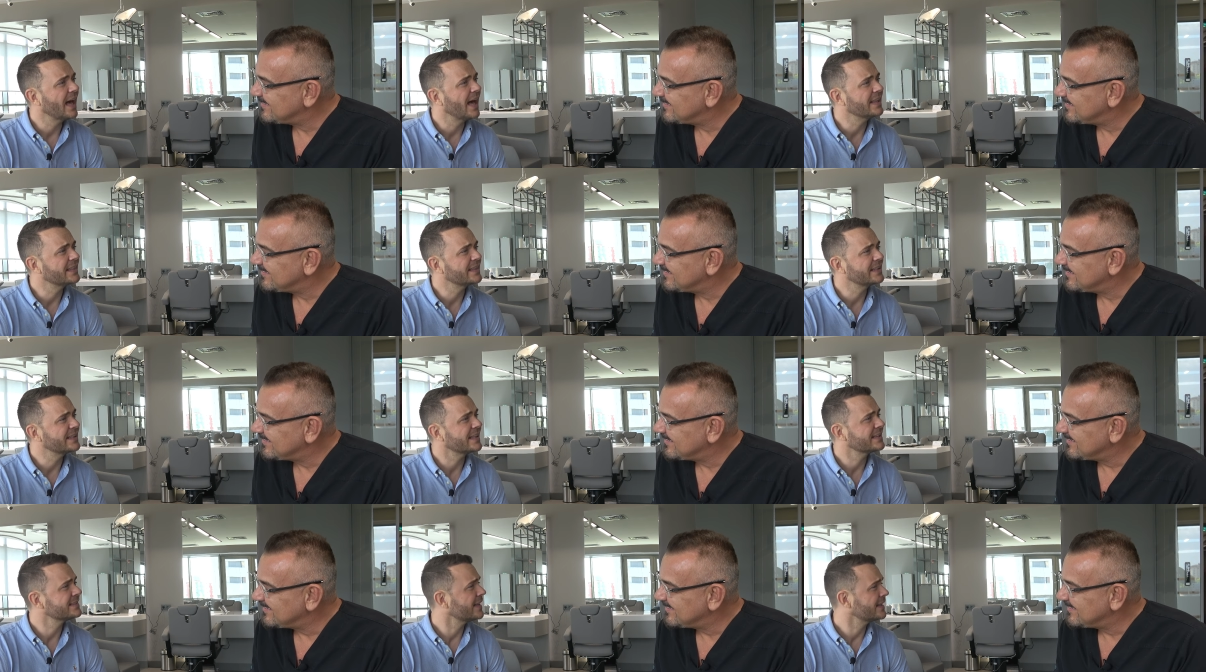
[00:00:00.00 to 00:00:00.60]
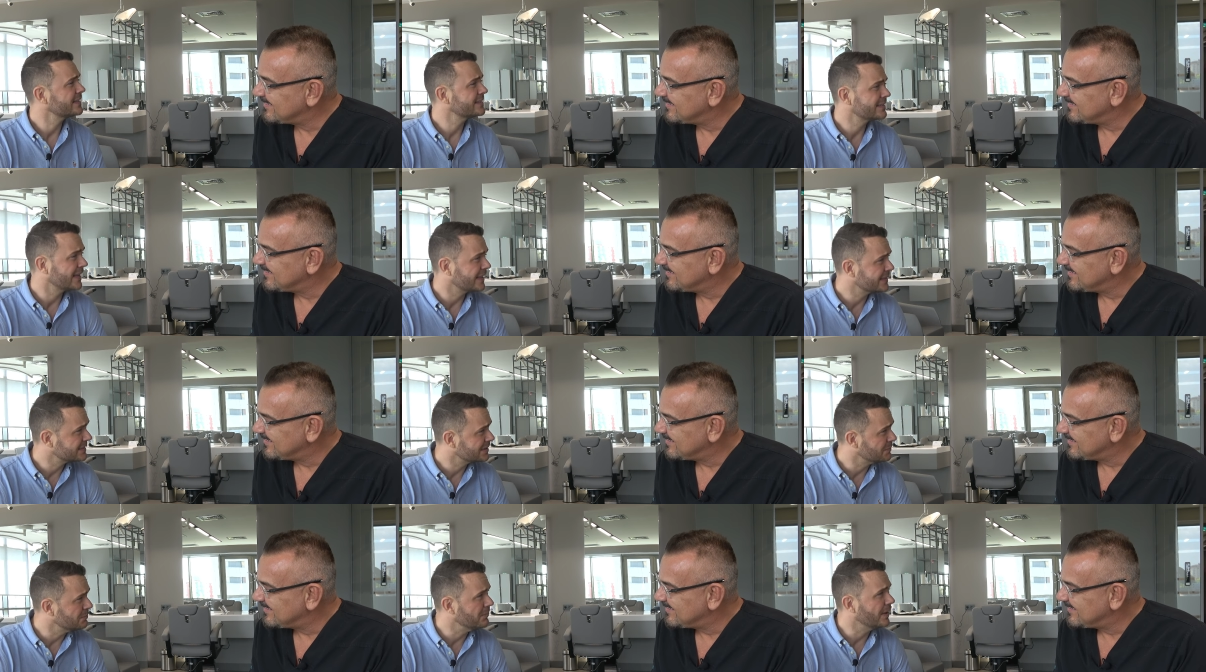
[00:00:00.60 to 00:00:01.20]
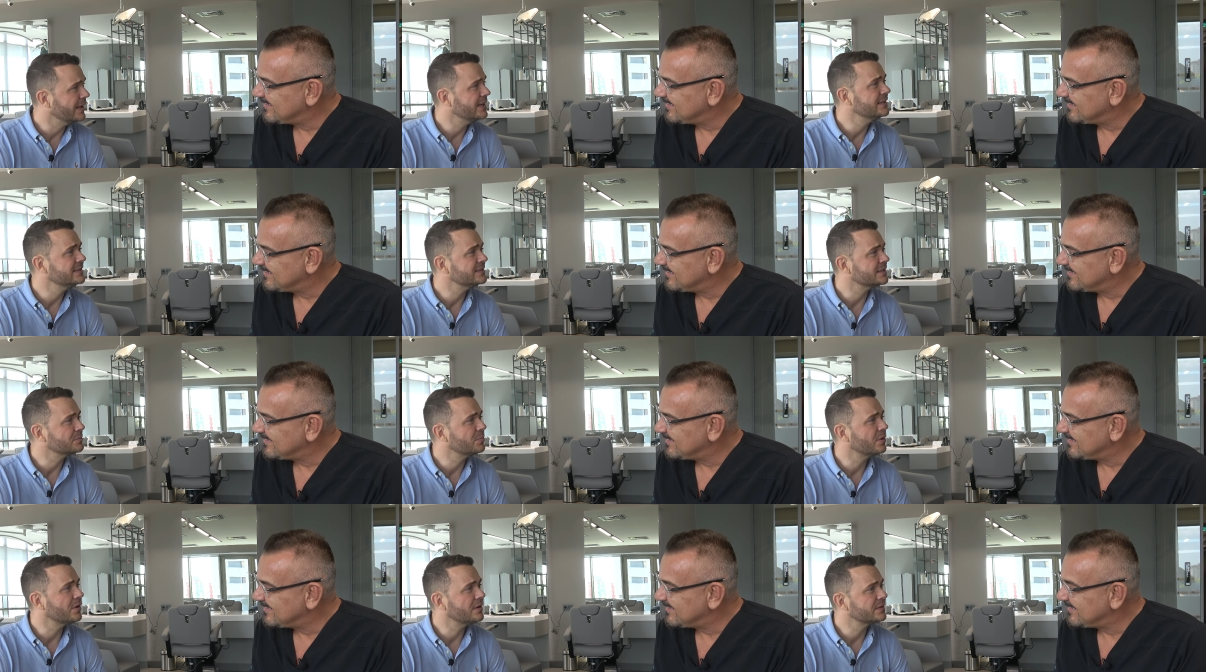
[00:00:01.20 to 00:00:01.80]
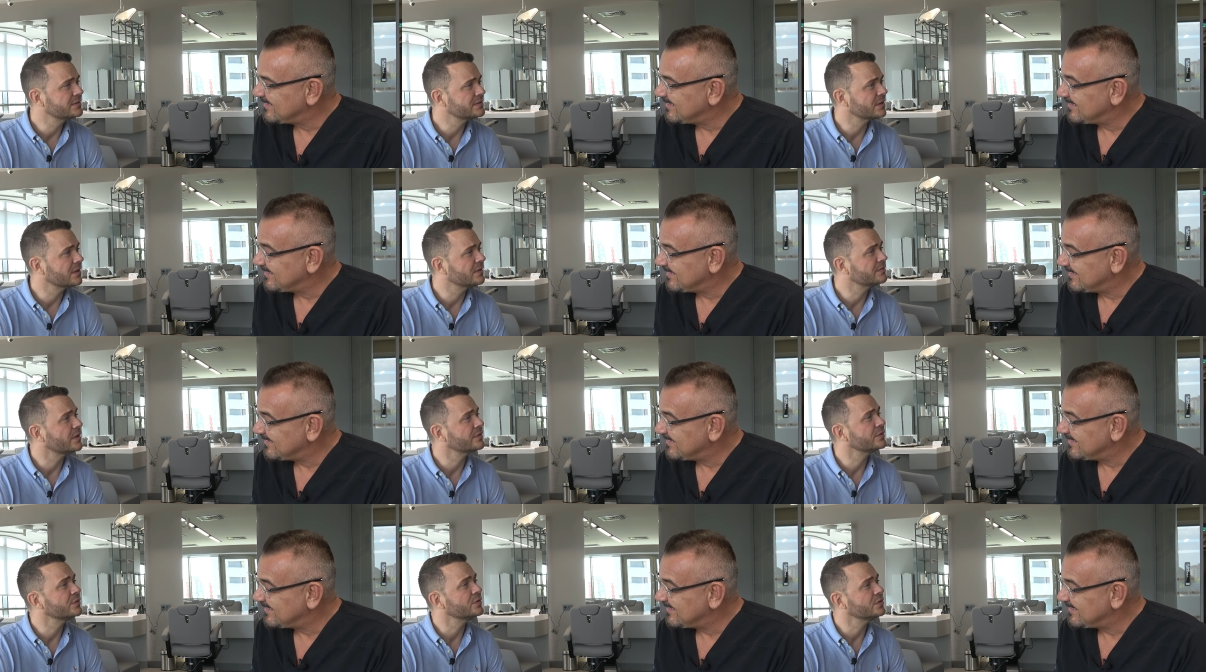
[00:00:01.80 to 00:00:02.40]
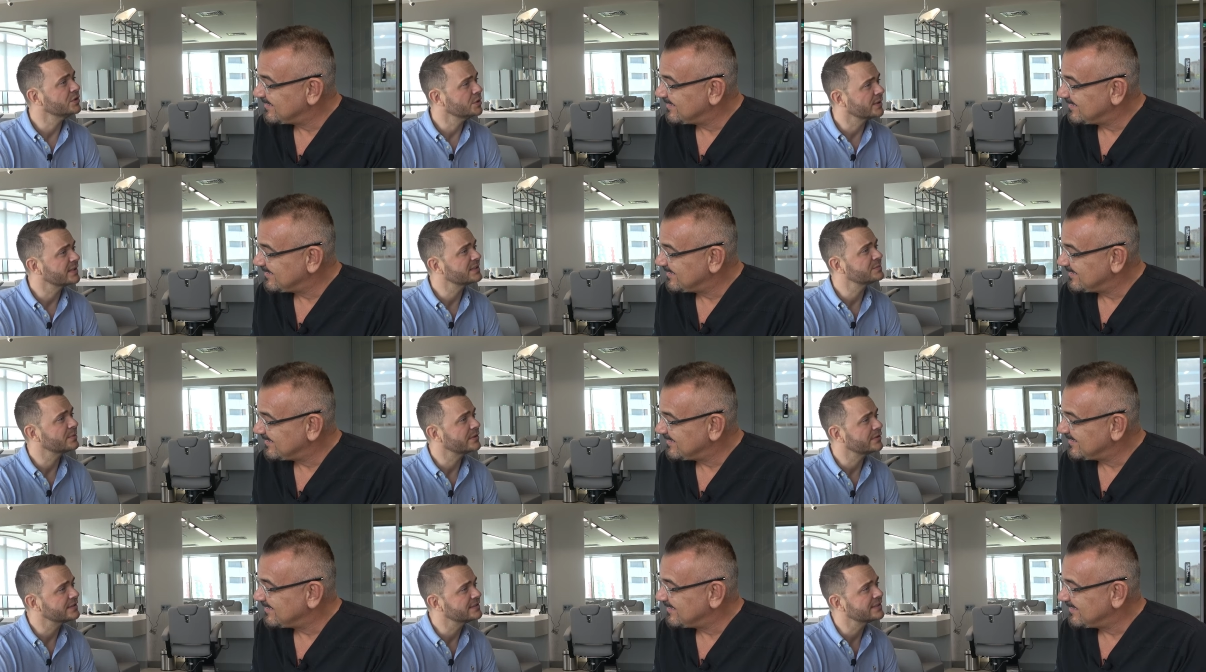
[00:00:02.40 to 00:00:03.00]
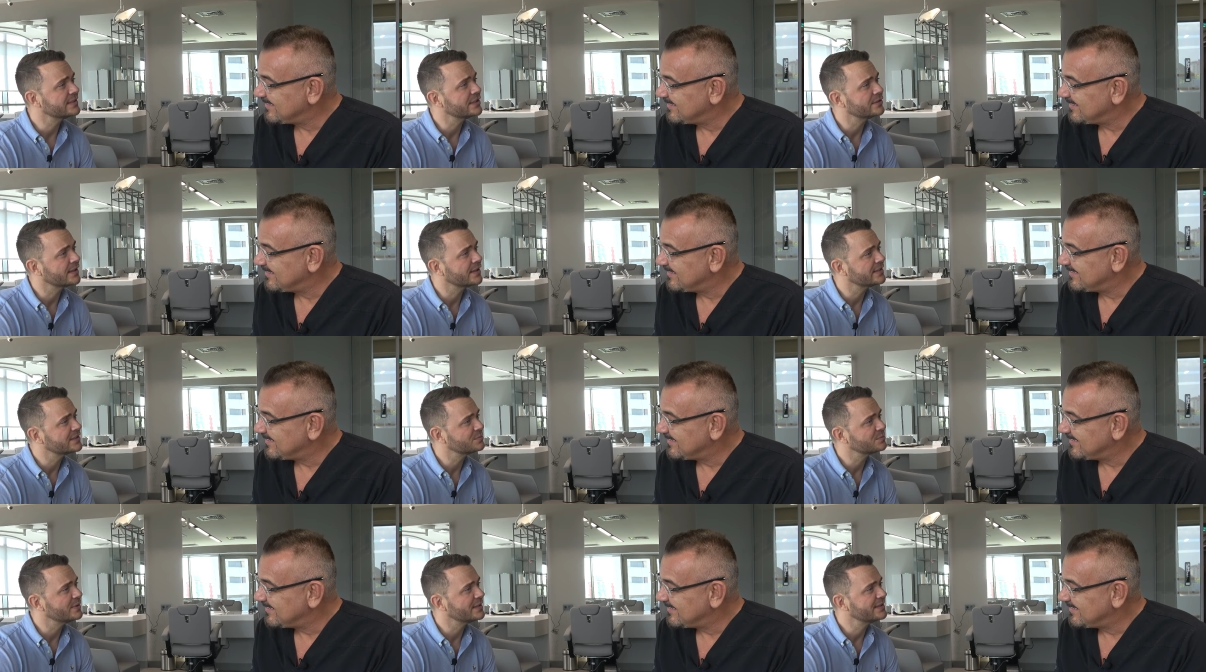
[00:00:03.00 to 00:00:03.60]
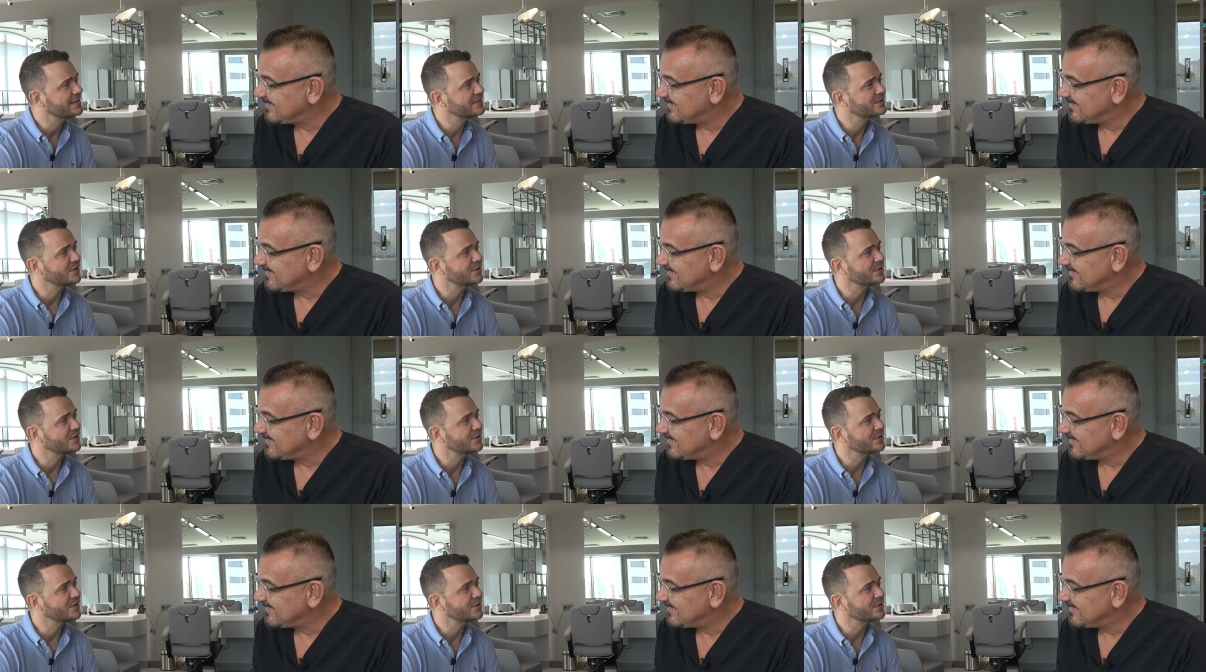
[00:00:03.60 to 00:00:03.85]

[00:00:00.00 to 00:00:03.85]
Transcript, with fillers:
Speaker 1: I think that, that that's an amazing part of, of your new experience here at ASMED.